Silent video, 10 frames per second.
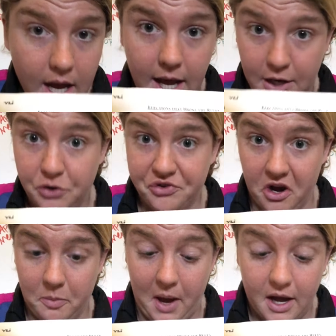And you
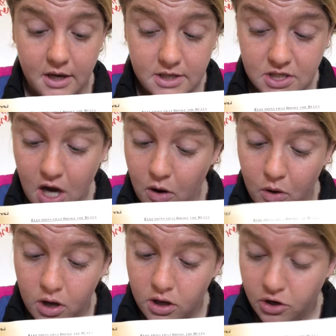talk back.
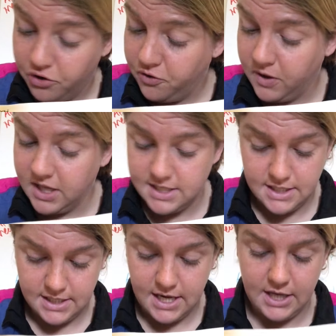So you're doing this
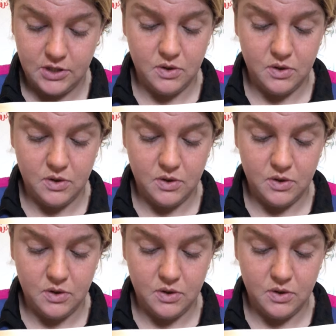instead.